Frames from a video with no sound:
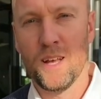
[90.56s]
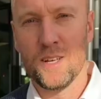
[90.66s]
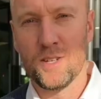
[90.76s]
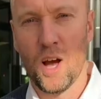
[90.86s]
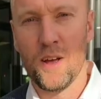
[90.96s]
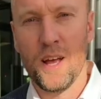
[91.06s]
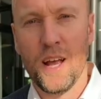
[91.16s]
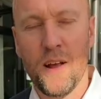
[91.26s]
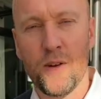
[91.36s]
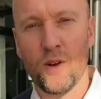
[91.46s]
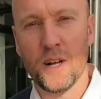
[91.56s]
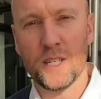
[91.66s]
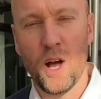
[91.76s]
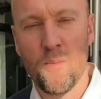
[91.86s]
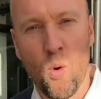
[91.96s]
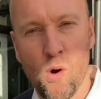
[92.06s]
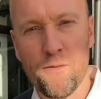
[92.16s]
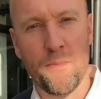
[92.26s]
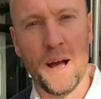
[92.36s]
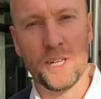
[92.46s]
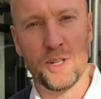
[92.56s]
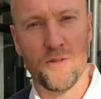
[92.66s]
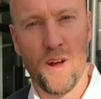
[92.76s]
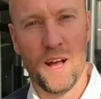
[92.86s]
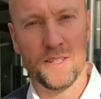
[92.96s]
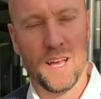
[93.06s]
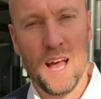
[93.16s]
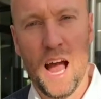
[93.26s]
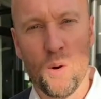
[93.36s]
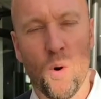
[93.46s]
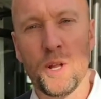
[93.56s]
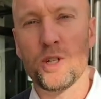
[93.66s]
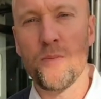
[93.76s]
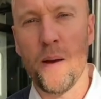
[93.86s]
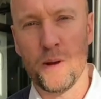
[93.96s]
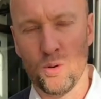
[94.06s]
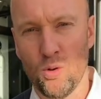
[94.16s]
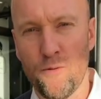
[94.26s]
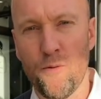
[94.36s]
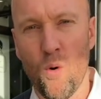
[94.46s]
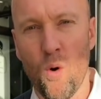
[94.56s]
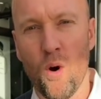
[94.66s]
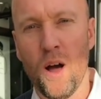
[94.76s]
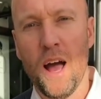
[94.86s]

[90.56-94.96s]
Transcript: So if you'd like to know more information around, hey, what you should maybe look for,